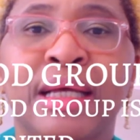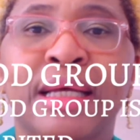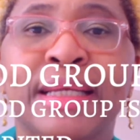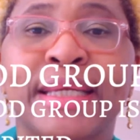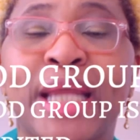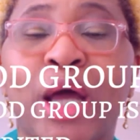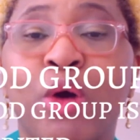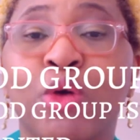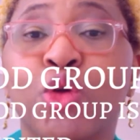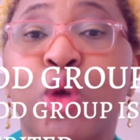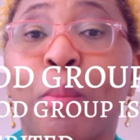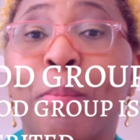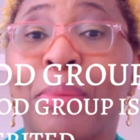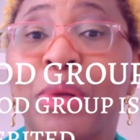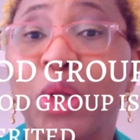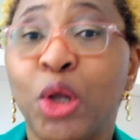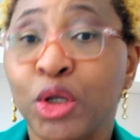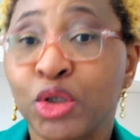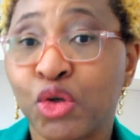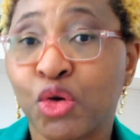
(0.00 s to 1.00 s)
Now your
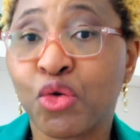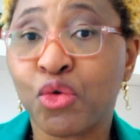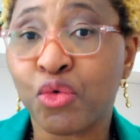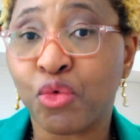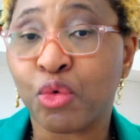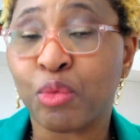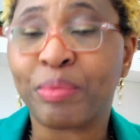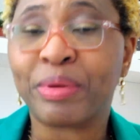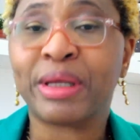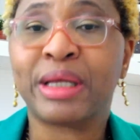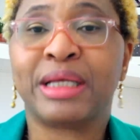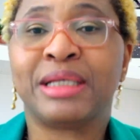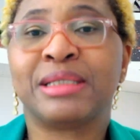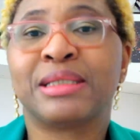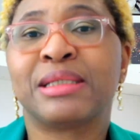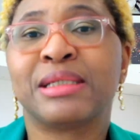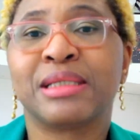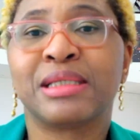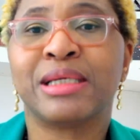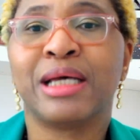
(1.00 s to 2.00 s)
blood group is
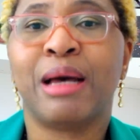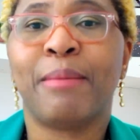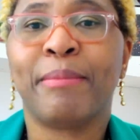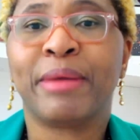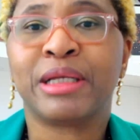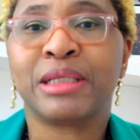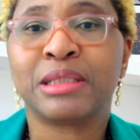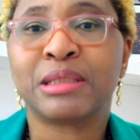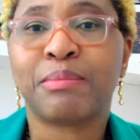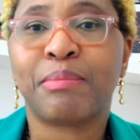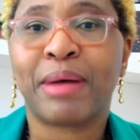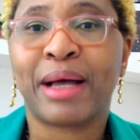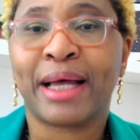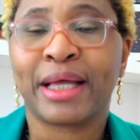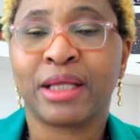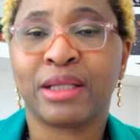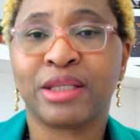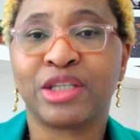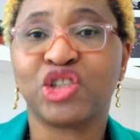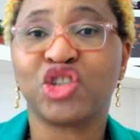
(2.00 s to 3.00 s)
determined by
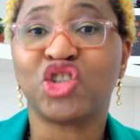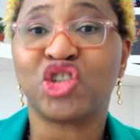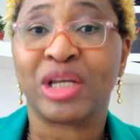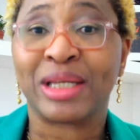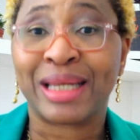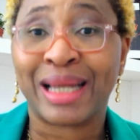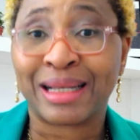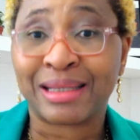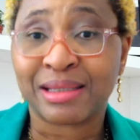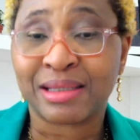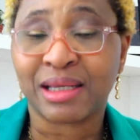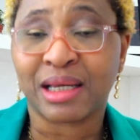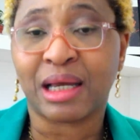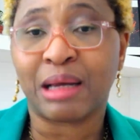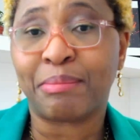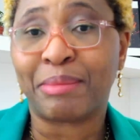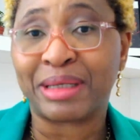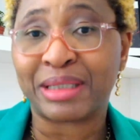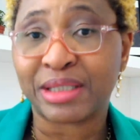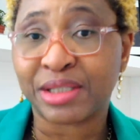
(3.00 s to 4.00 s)
the
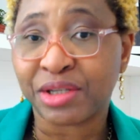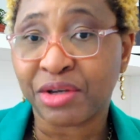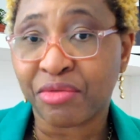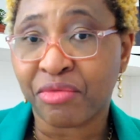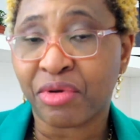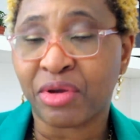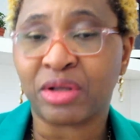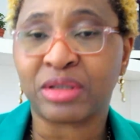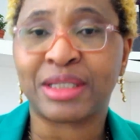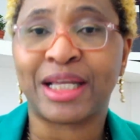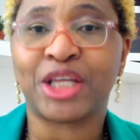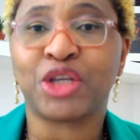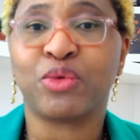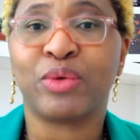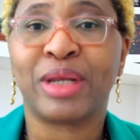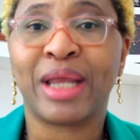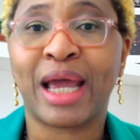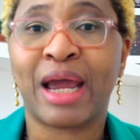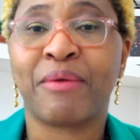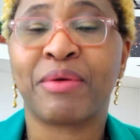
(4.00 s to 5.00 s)
genetic material that you
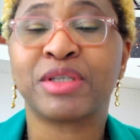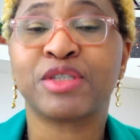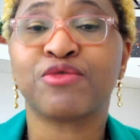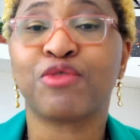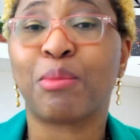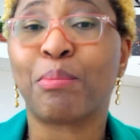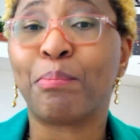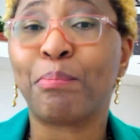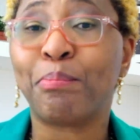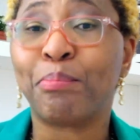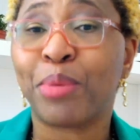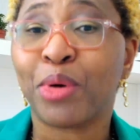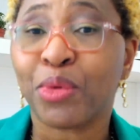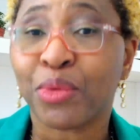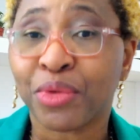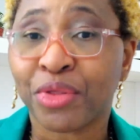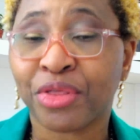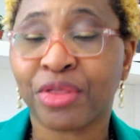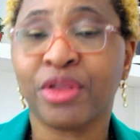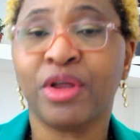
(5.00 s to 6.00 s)
inherit from
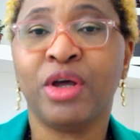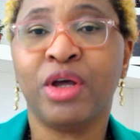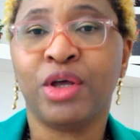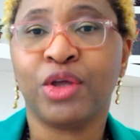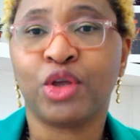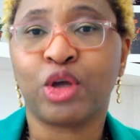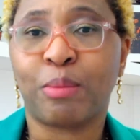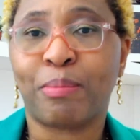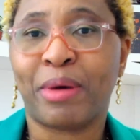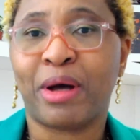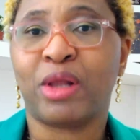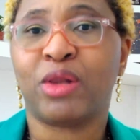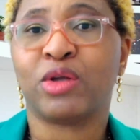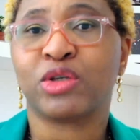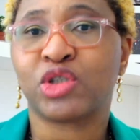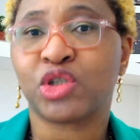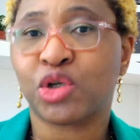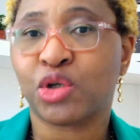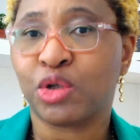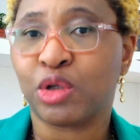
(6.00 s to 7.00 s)
both your
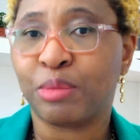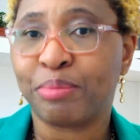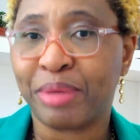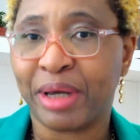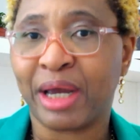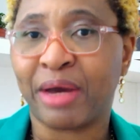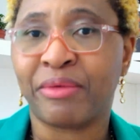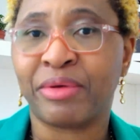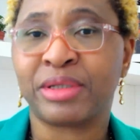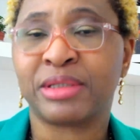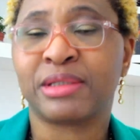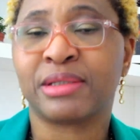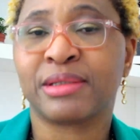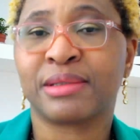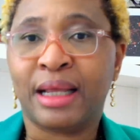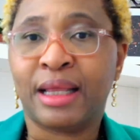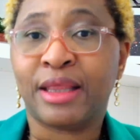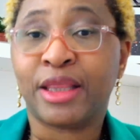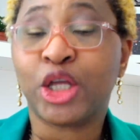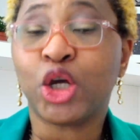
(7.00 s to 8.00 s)
biological
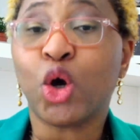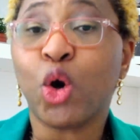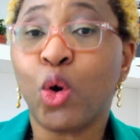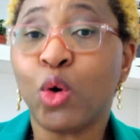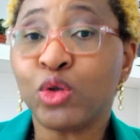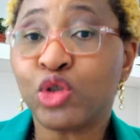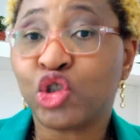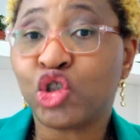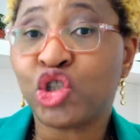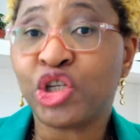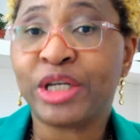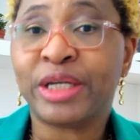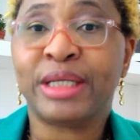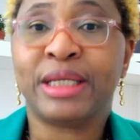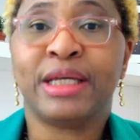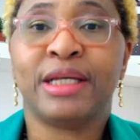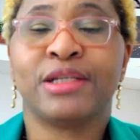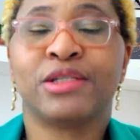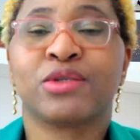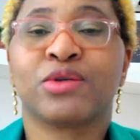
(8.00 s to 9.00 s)
parents. The O gene
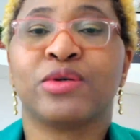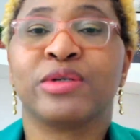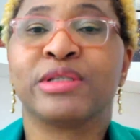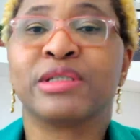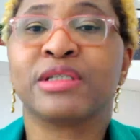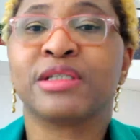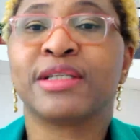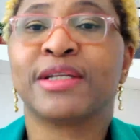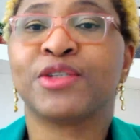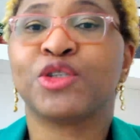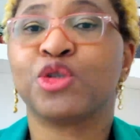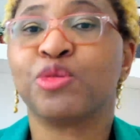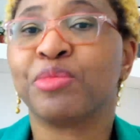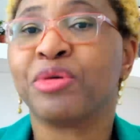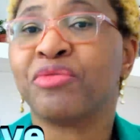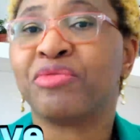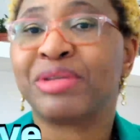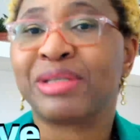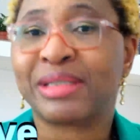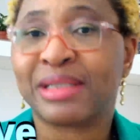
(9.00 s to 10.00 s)
is considered to be
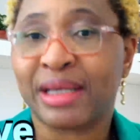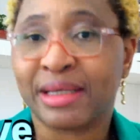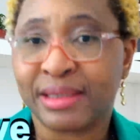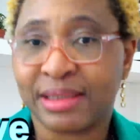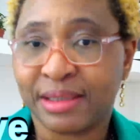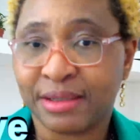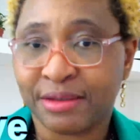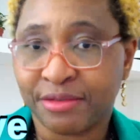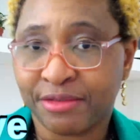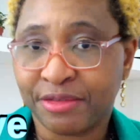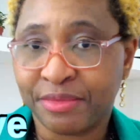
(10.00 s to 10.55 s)
recessive.